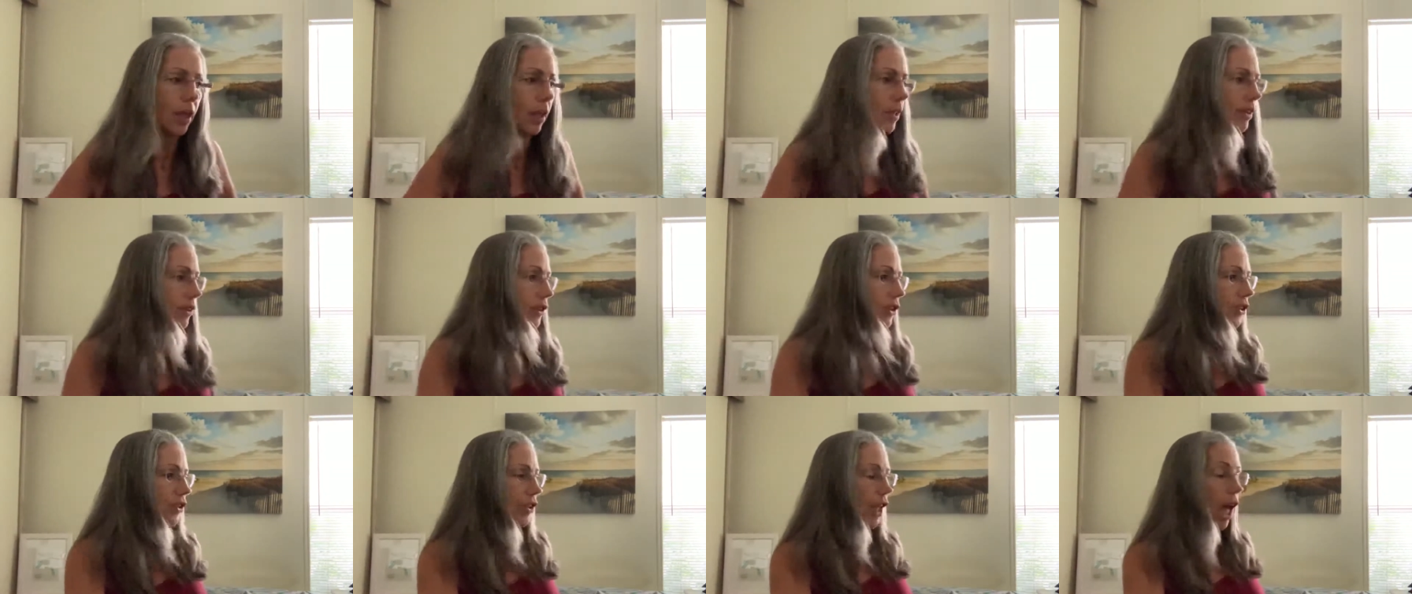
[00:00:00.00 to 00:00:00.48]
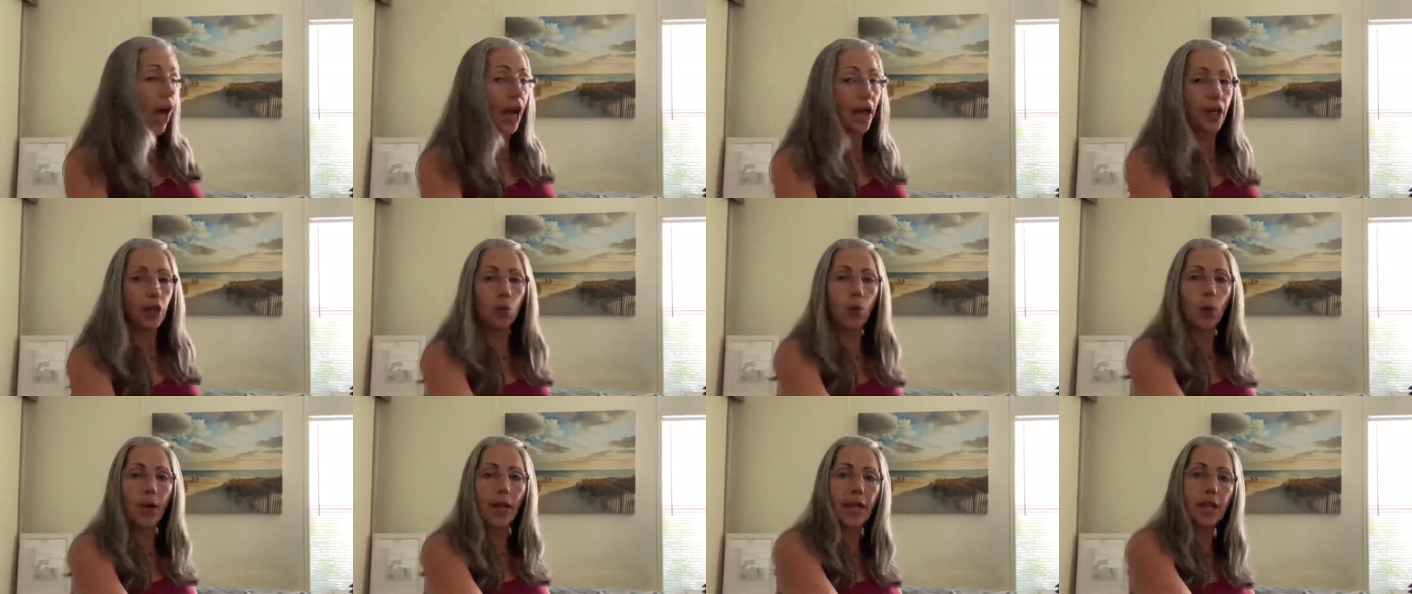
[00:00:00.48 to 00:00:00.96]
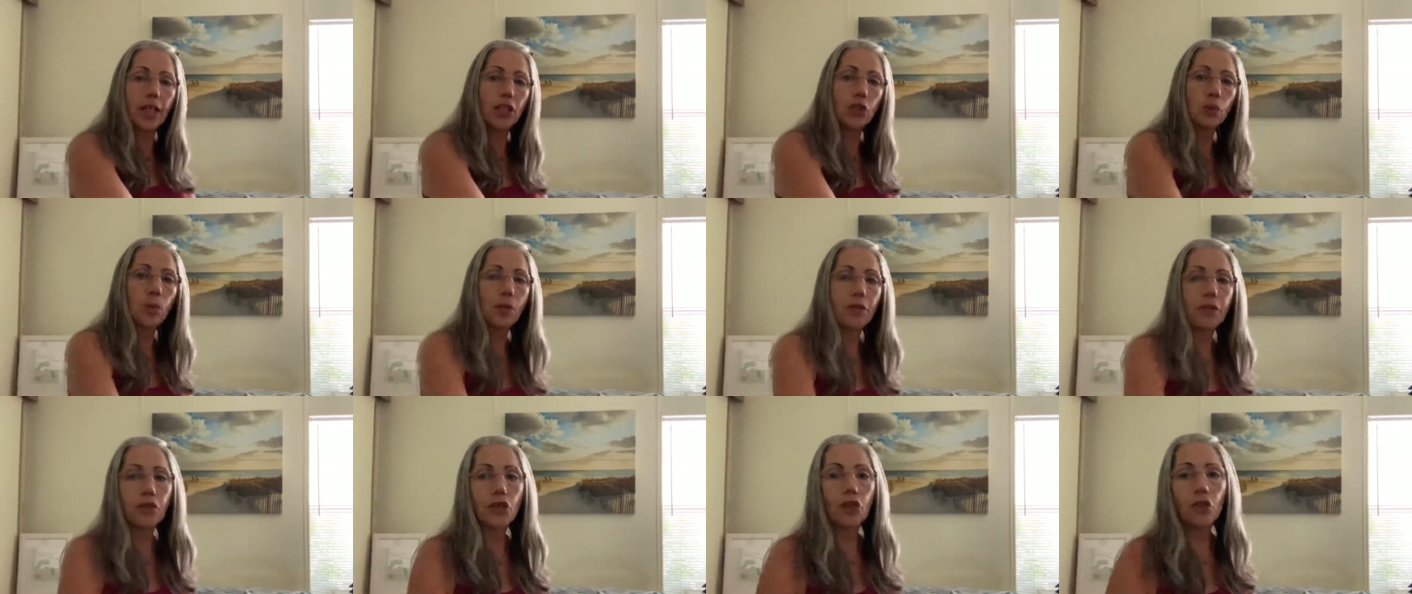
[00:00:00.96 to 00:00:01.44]
sideways
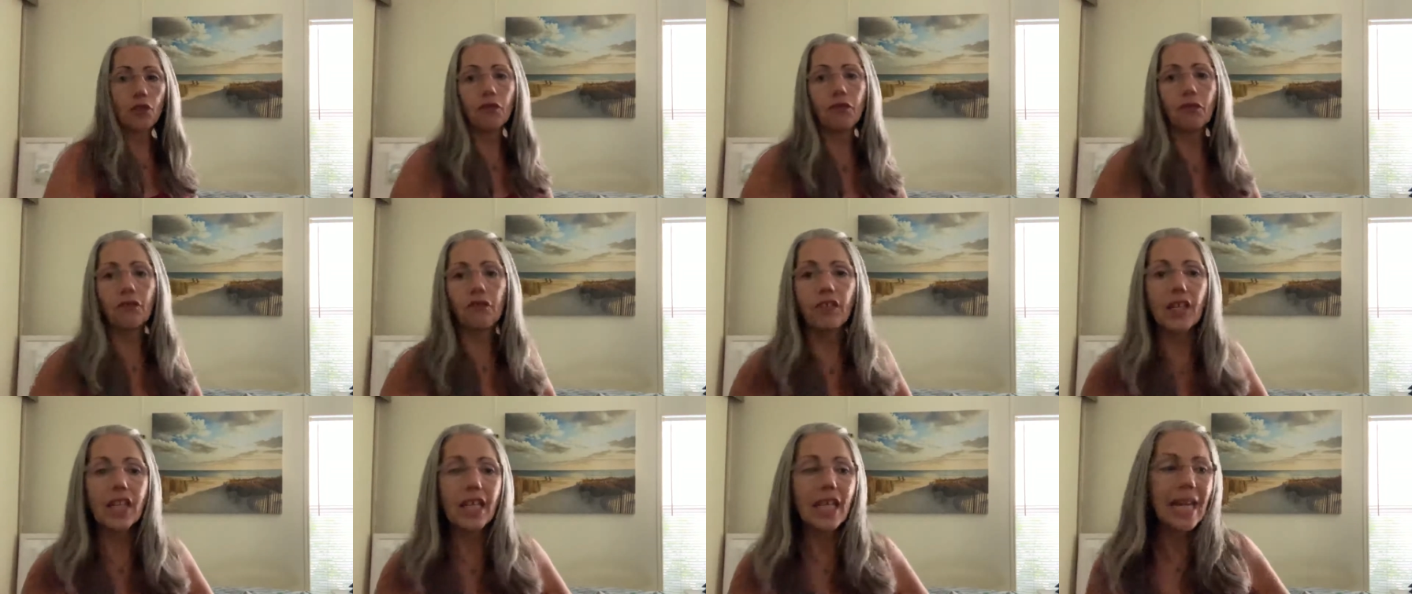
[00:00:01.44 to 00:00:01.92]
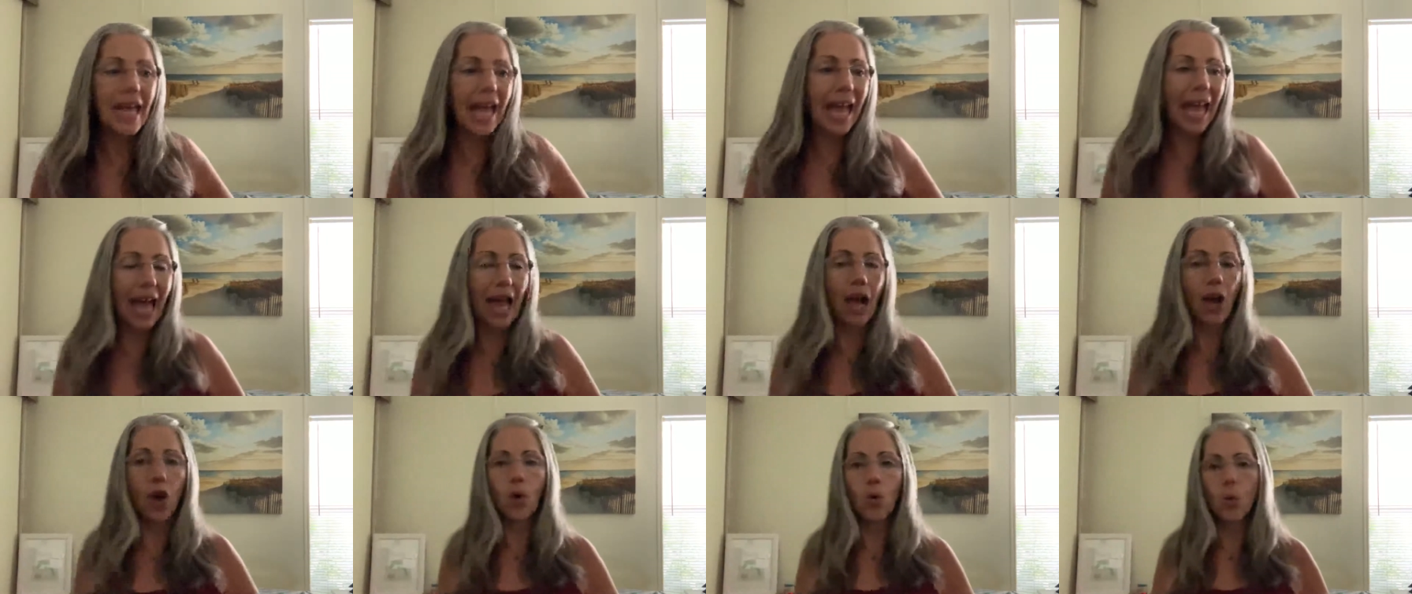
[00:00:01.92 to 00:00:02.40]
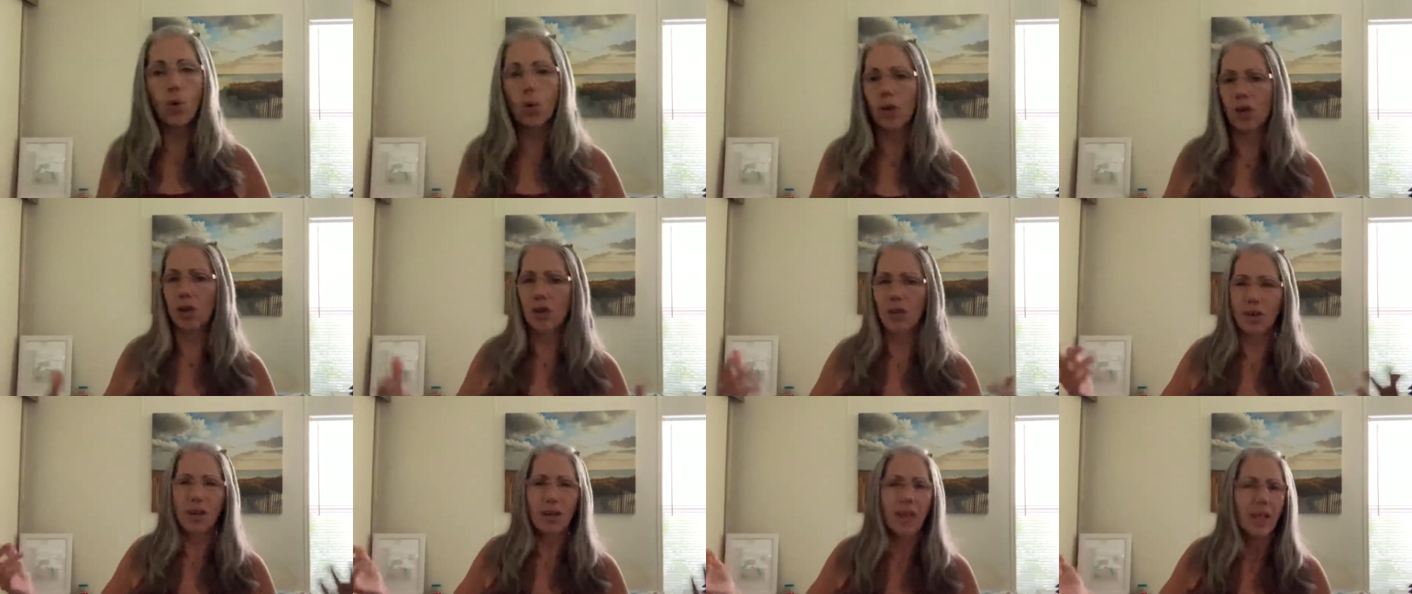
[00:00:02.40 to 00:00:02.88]
with your feet out
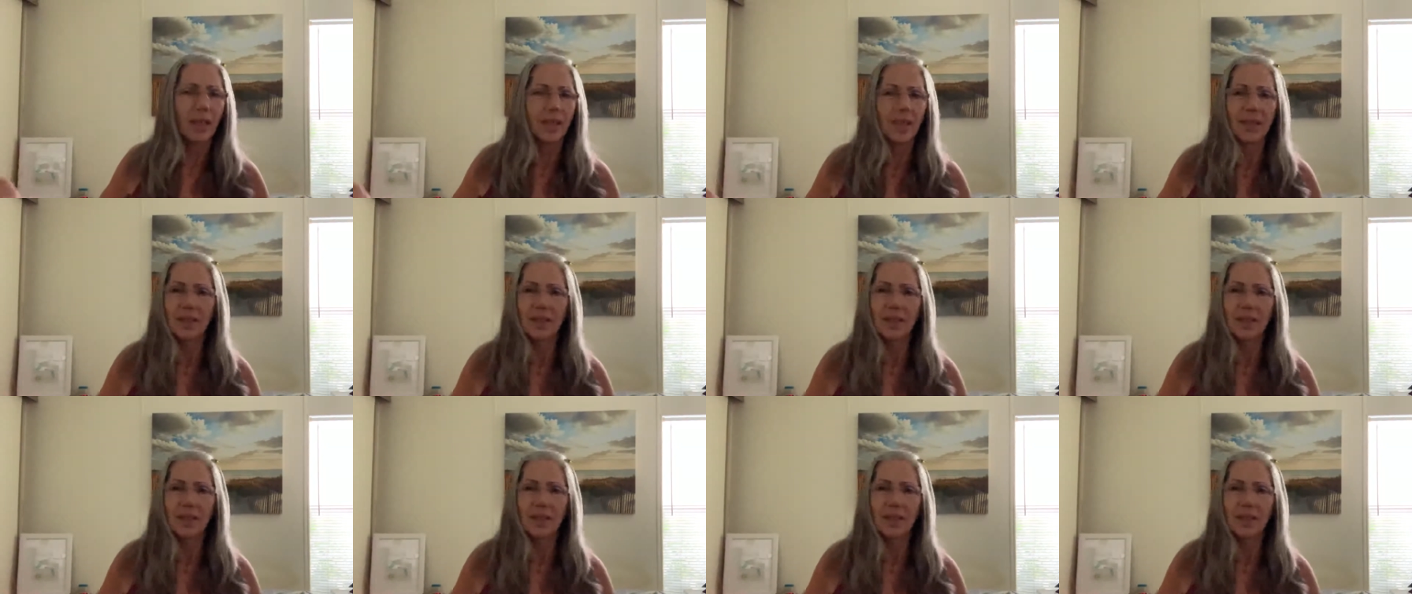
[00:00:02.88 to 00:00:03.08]
or